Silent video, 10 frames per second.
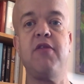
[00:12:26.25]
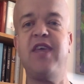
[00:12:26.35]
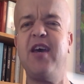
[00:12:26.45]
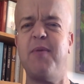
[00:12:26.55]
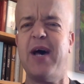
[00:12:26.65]

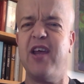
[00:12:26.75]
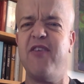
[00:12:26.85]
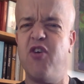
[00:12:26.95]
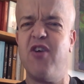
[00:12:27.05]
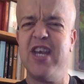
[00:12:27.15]
Think about it.
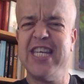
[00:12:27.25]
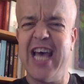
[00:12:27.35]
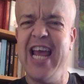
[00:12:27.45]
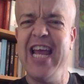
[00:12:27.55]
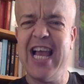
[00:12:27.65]
If you're a
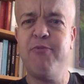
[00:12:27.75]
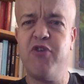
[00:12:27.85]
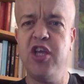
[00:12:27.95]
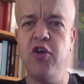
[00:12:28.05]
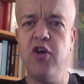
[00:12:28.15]
day
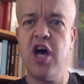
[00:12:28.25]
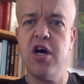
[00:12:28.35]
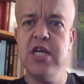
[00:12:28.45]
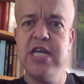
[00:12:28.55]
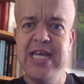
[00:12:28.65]
labourer, you
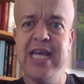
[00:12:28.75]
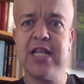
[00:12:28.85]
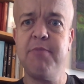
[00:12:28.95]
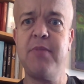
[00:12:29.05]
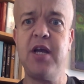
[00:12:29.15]

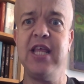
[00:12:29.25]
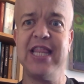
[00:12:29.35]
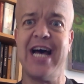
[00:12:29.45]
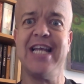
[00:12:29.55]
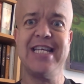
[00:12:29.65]
need the money
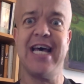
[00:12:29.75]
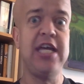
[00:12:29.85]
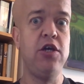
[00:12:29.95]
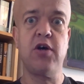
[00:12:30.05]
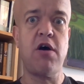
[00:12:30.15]
that day.
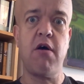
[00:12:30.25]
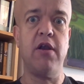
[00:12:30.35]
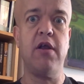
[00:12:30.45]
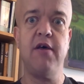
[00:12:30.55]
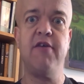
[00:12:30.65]
You can't
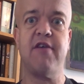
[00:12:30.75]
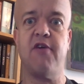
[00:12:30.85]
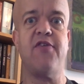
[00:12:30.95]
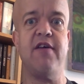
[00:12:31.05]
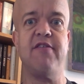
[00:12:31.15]

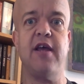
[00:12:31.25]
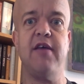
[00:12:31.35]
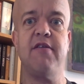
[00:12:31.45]
self-isolate.